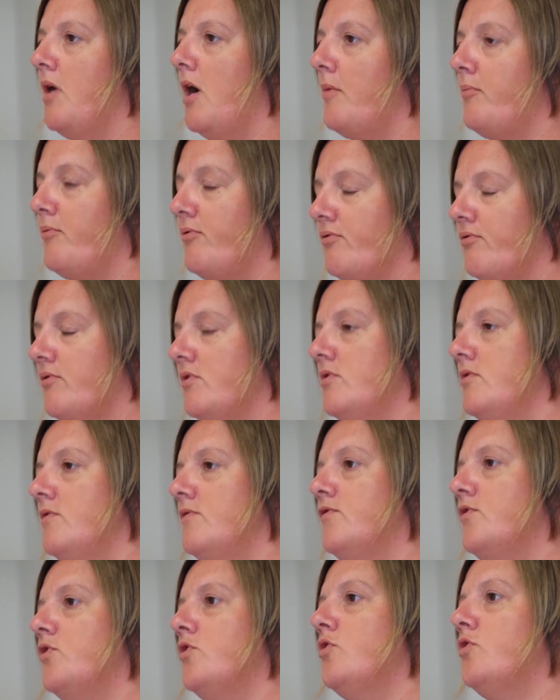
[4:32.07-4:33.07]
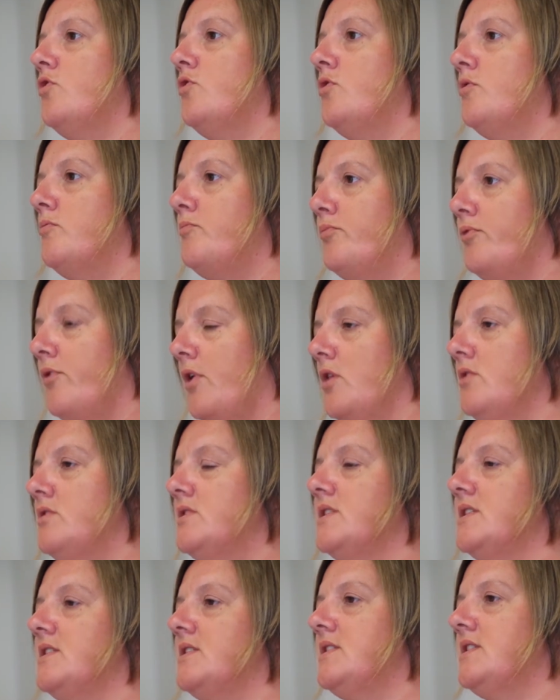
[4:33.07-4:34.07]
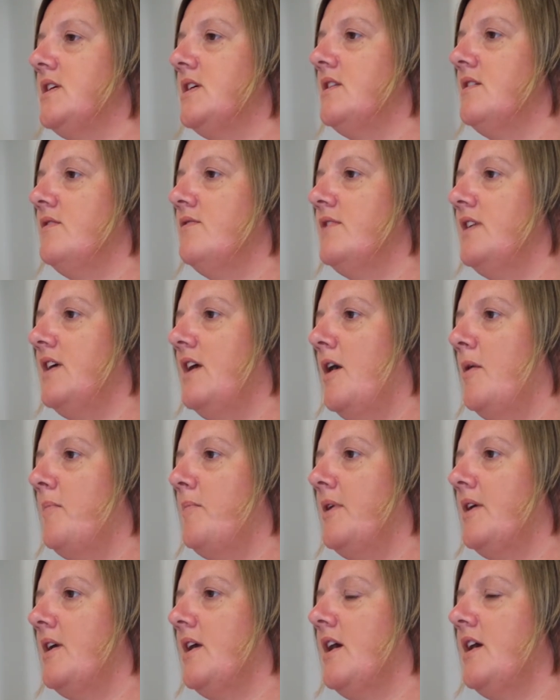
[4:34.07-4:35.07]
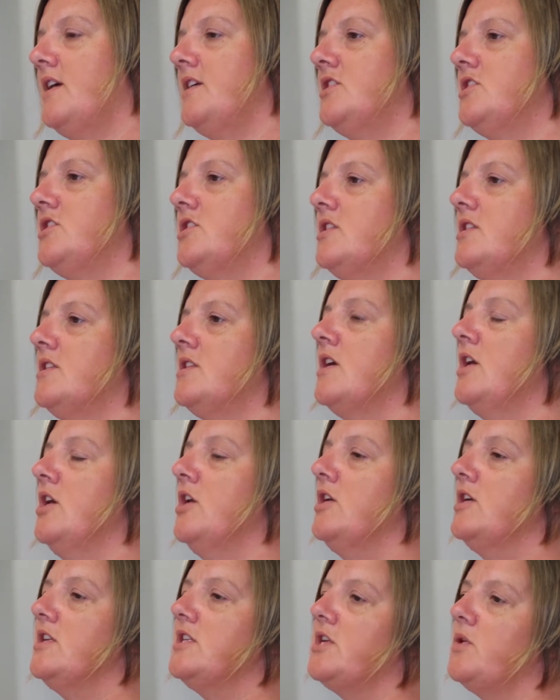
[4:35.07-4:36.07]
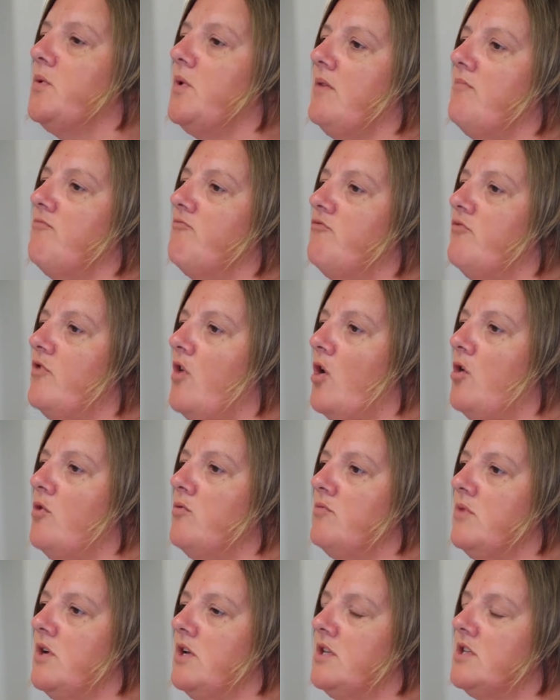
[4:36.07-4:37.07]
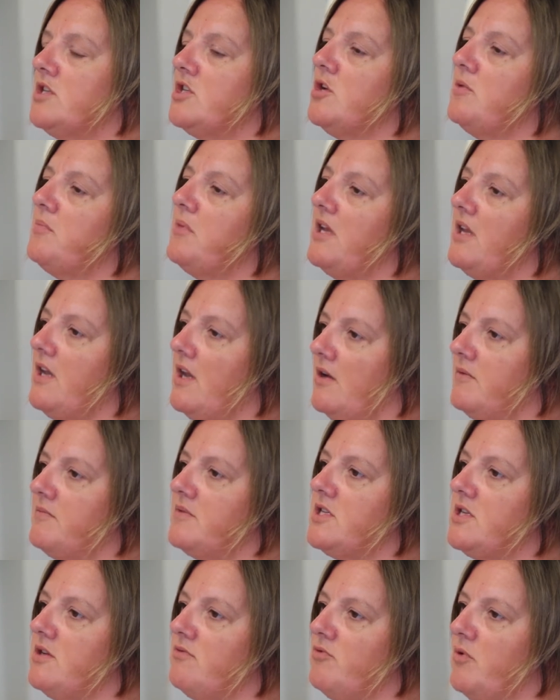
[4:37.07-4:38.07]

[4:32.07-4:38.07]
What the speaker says: approval, processing of the application, to enrolment, to being able to